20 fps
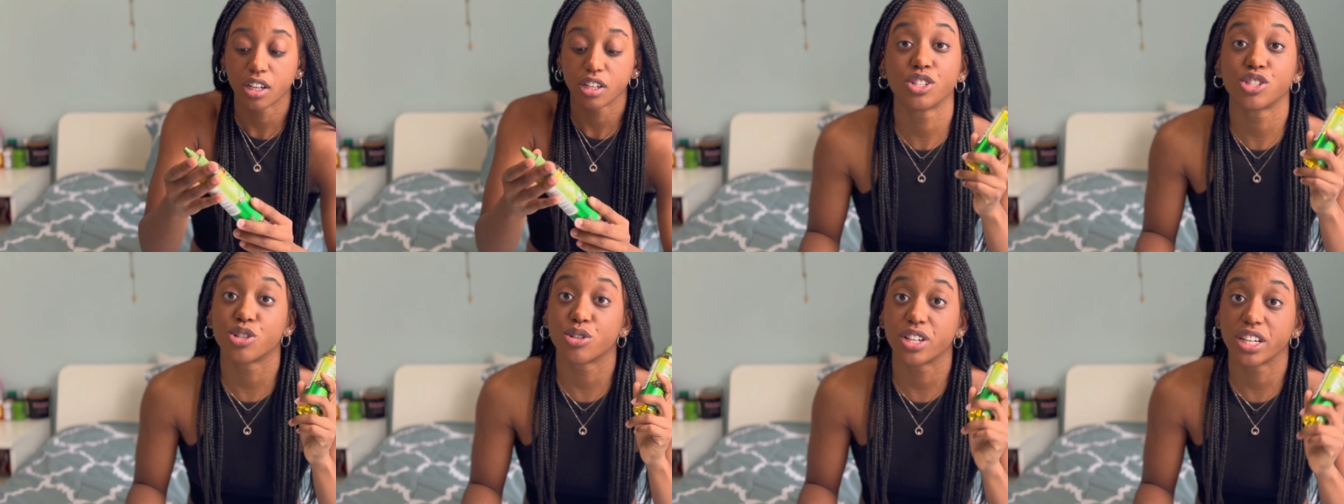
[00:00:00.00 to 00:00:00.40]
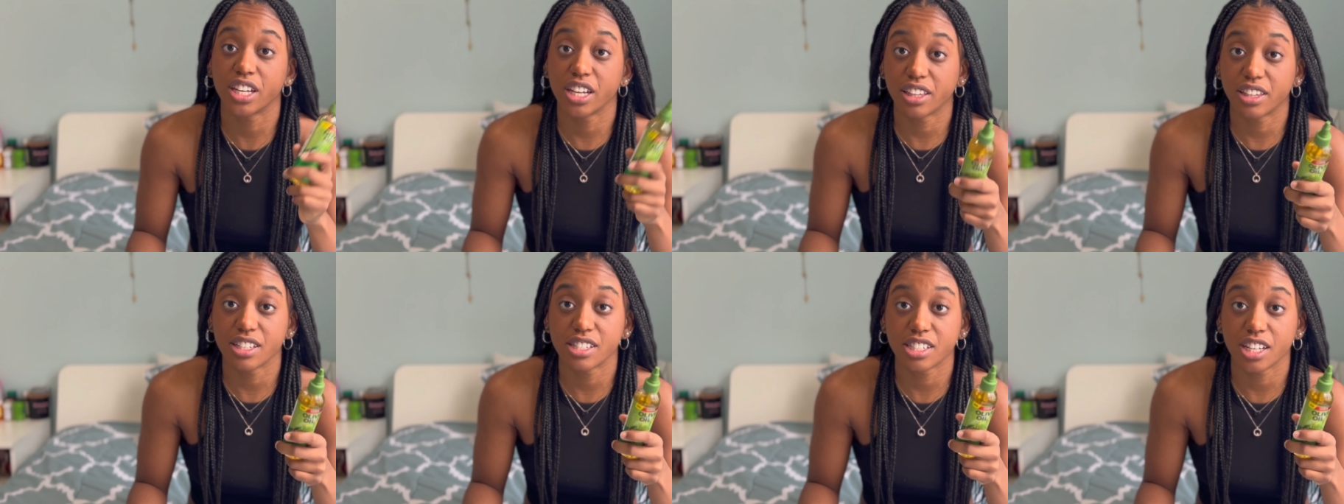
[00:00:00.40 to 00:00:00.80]
So to
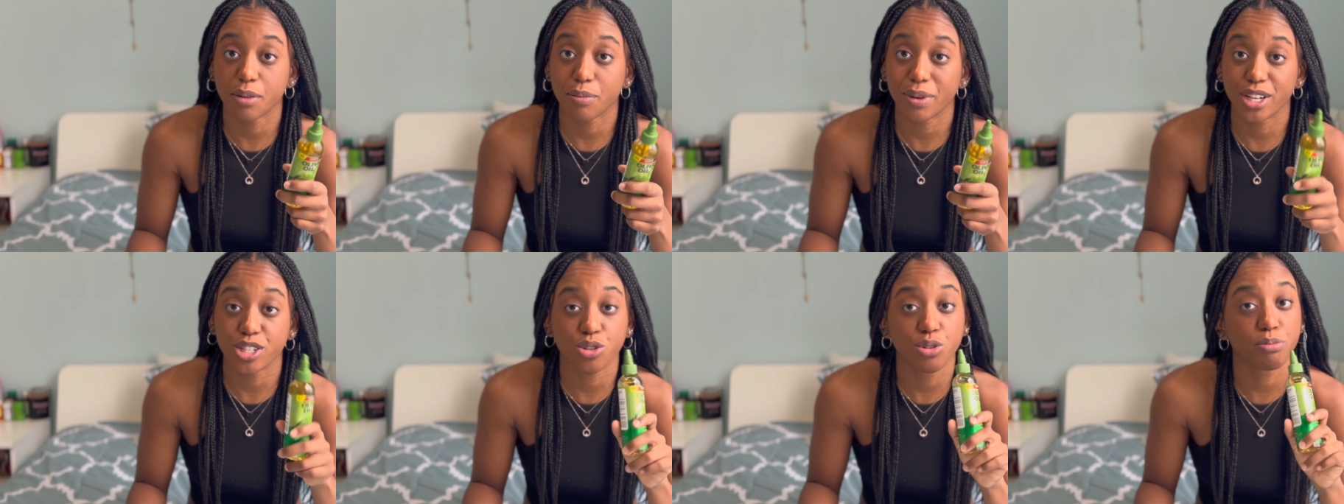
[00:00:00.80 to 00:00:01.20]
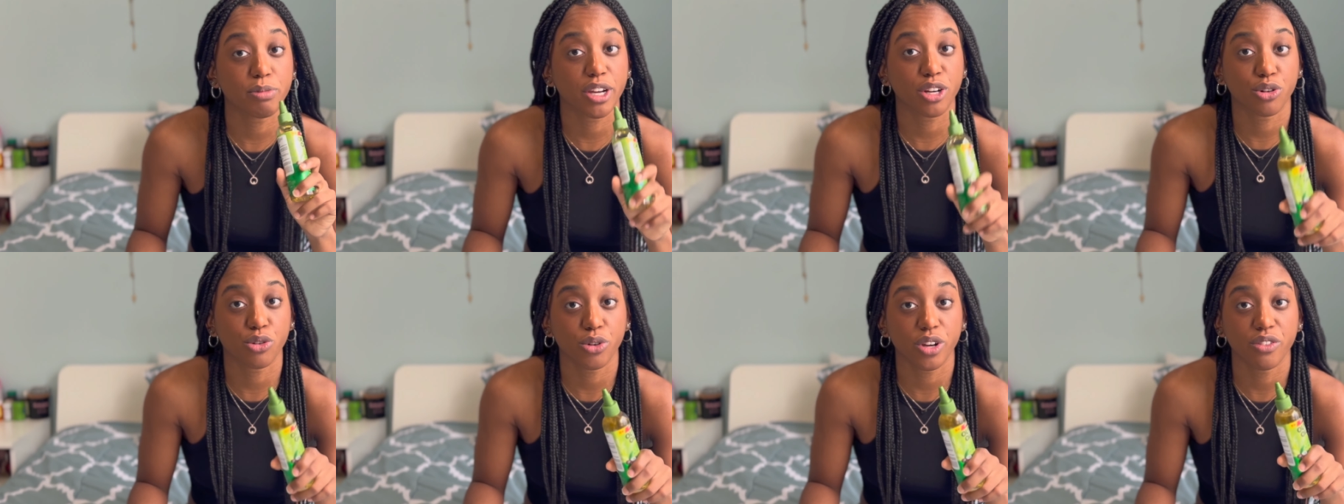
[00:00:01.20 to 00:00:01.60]
heat this up, I don't
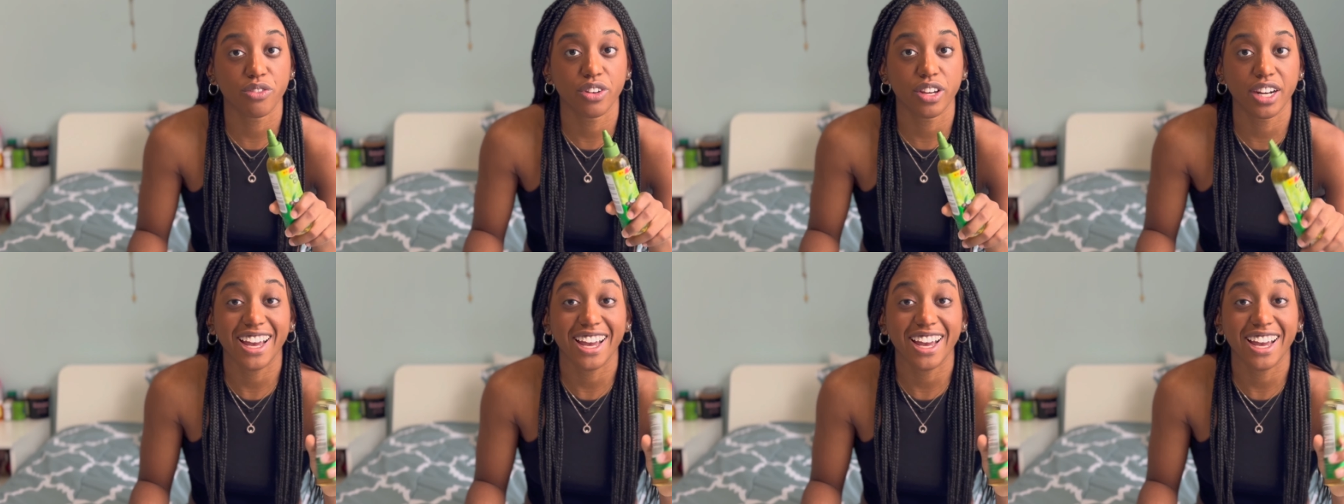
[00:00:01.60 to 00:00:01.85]
microwave it.